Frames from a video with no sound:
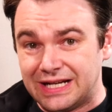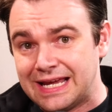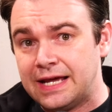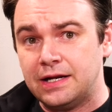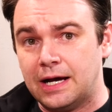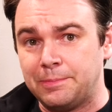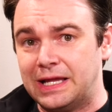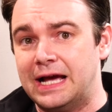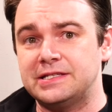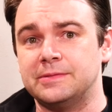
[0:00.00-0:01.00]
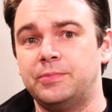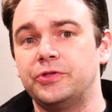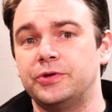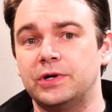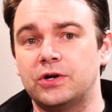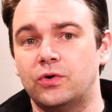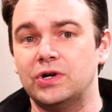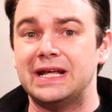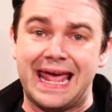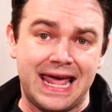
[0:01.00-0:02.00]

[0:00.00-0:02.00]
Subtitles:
again applies to both the recording